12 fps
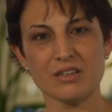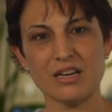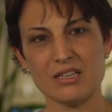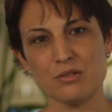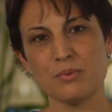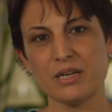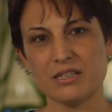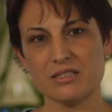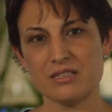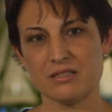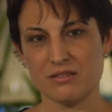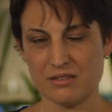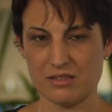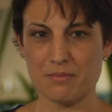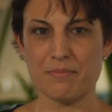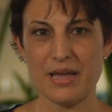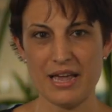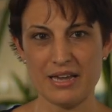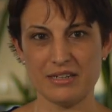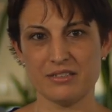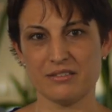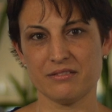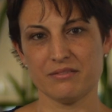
as well as the band